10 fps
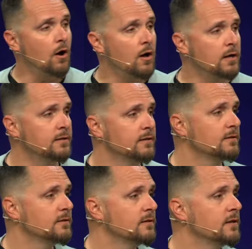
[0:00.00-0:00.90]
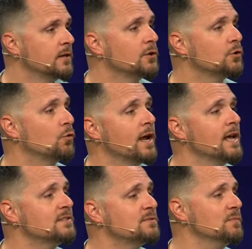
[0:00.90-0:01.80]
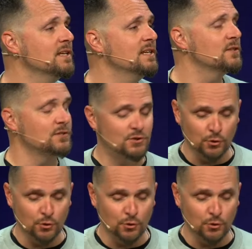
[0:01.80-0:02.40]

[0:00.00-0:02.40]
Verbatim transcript: God, grant me the